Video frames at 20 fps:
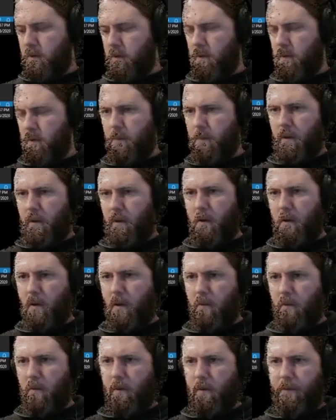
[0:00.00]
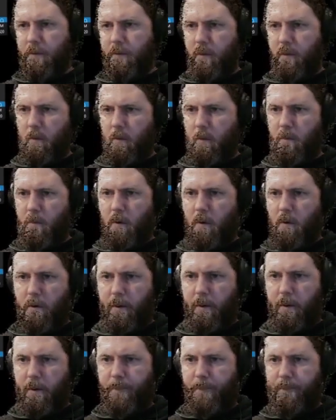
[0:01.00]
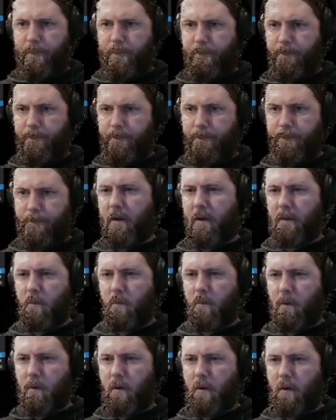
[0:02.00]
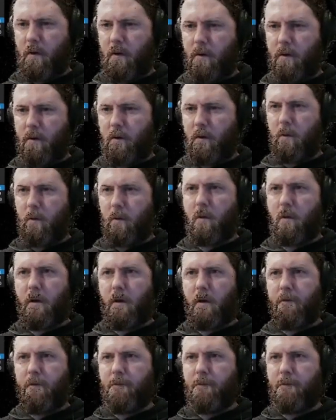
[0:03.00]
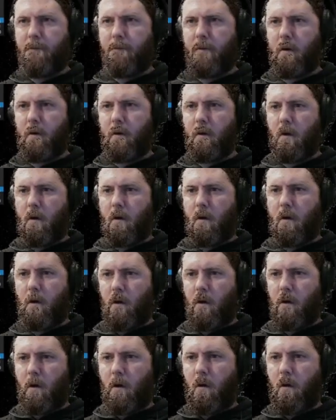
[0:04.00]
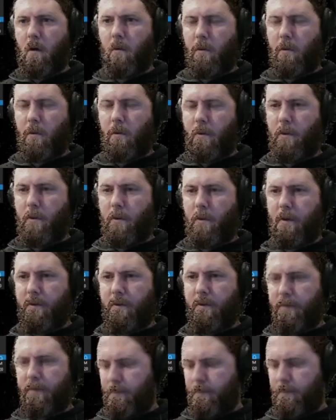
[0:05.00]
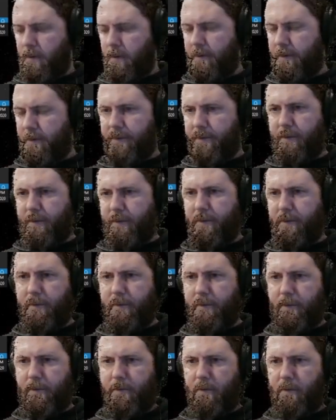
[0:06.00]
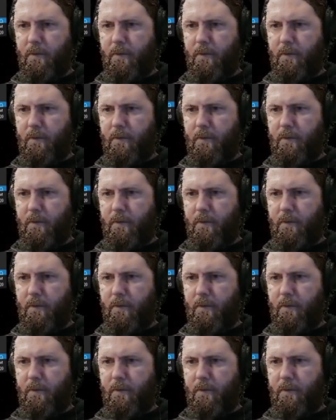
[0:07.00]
be equal to body. So we're gonna do if auth is present,